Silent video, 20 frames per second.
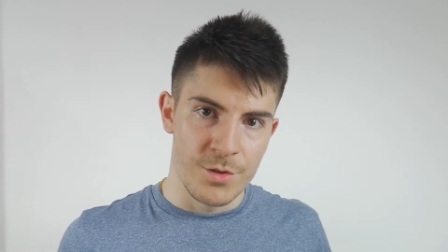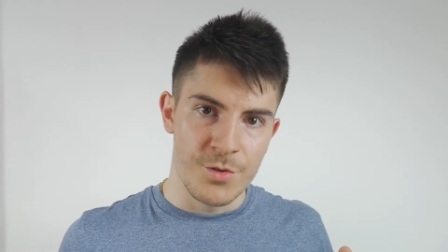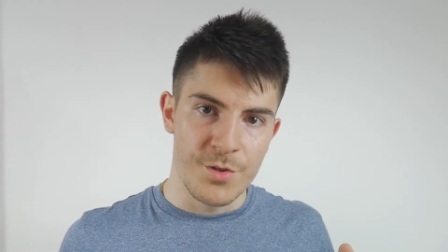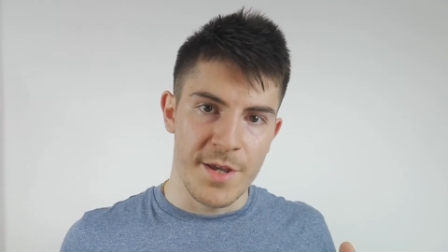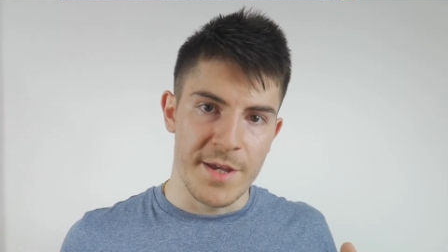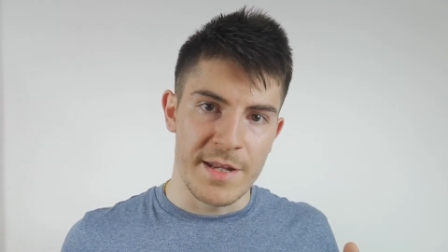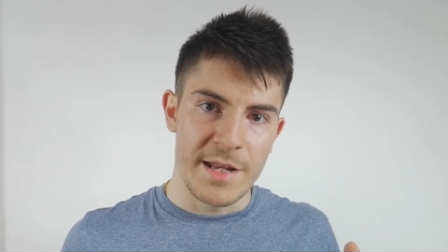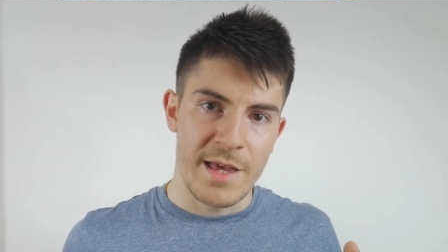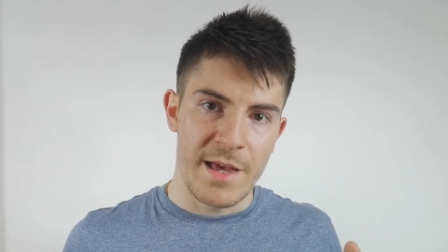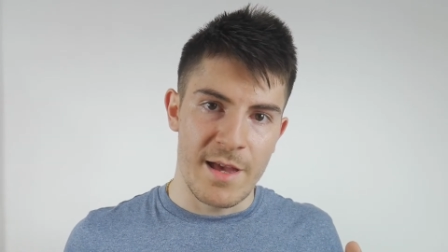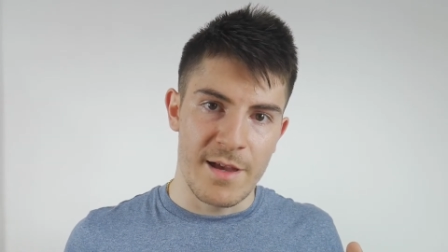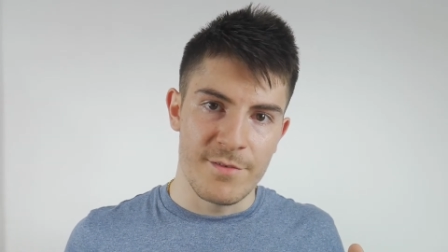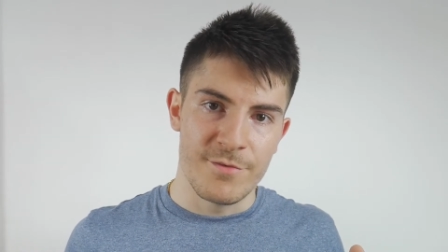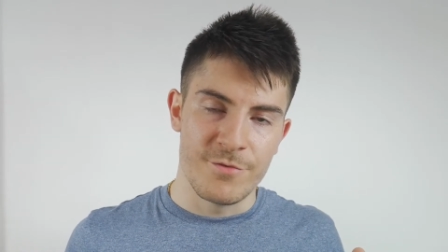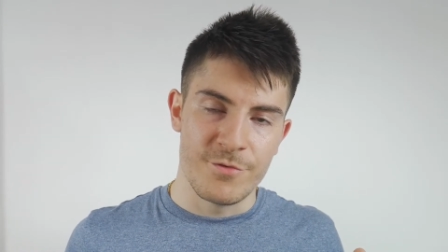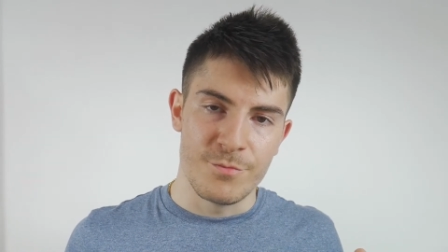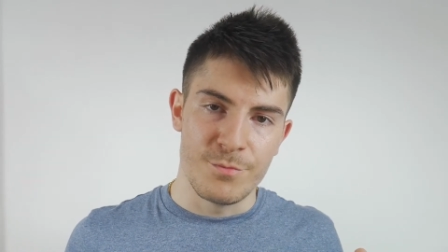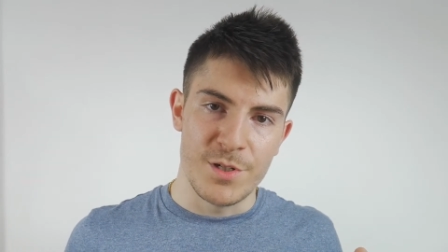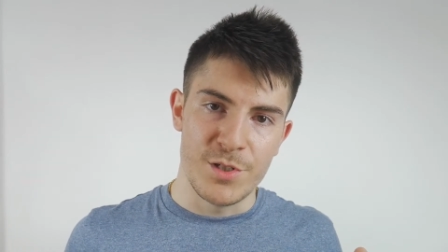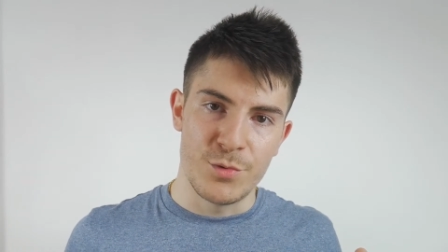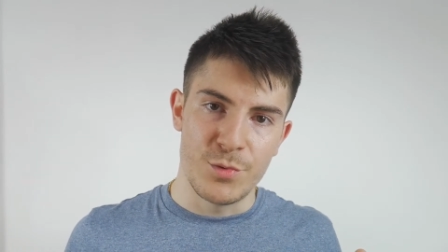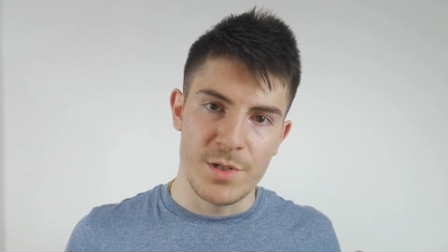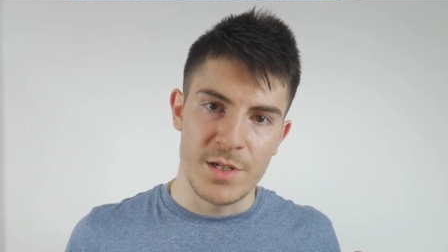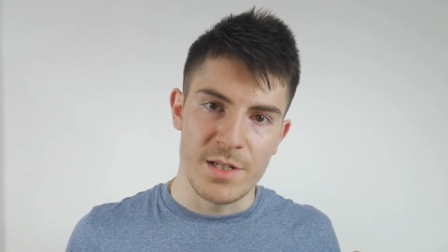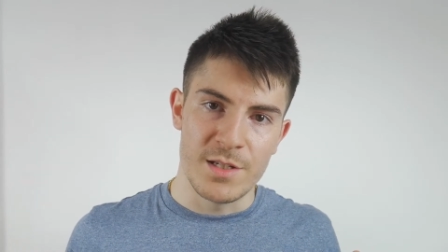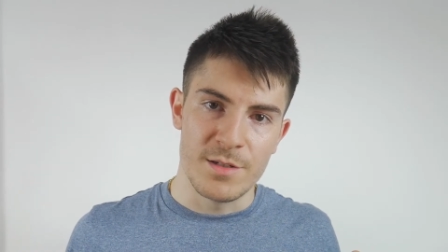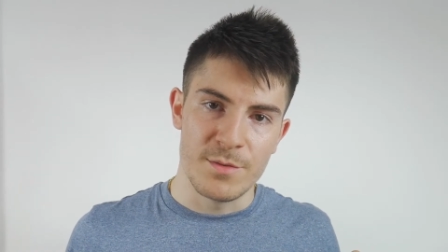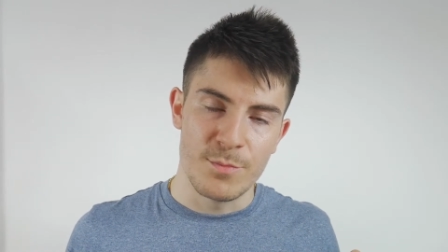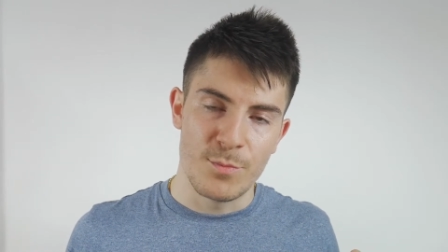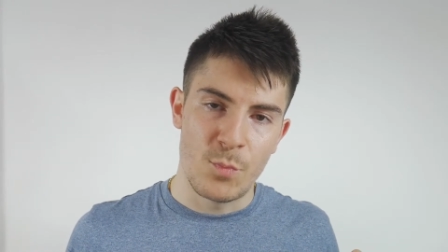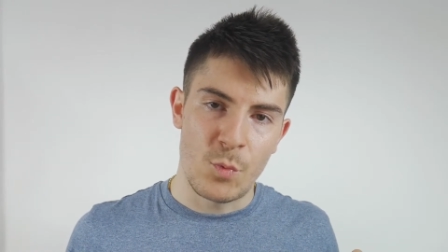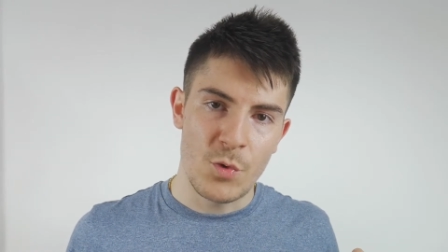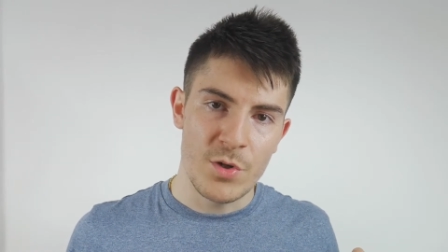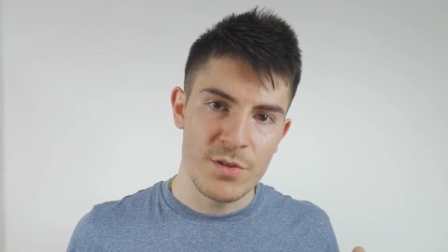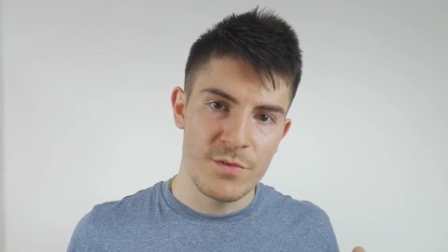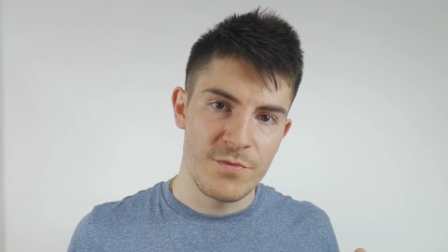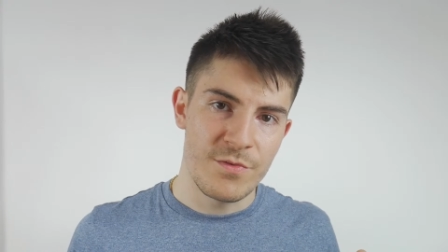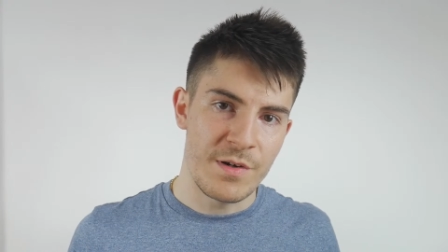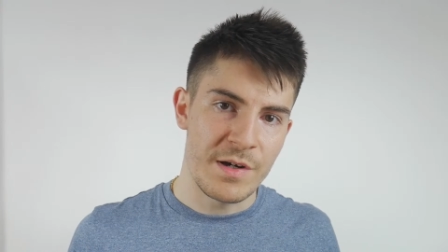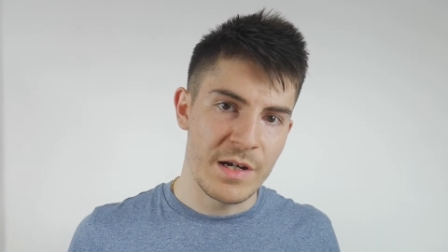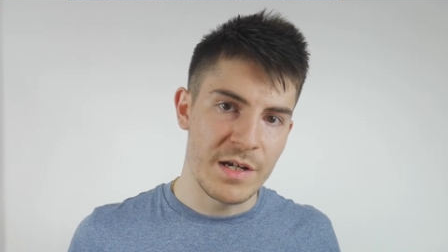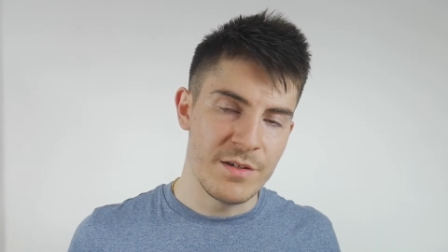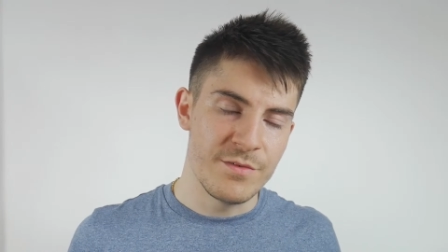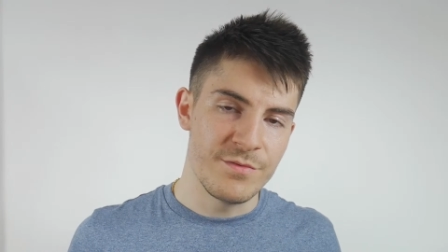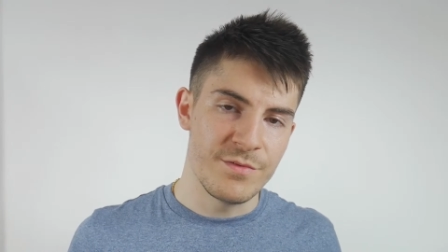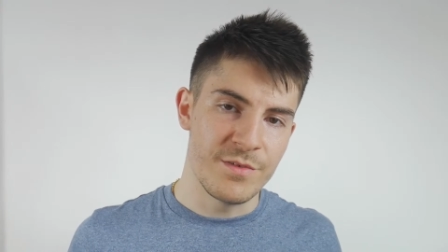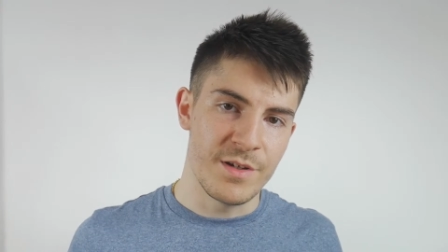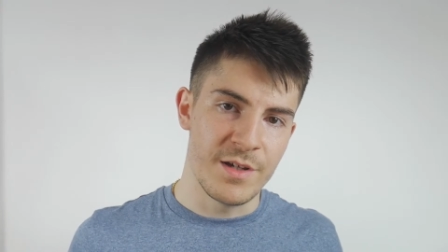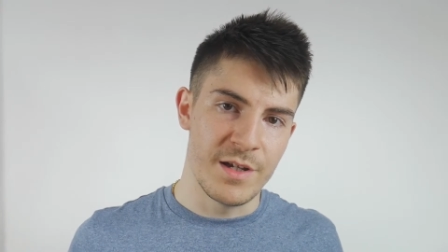You can have between zero point five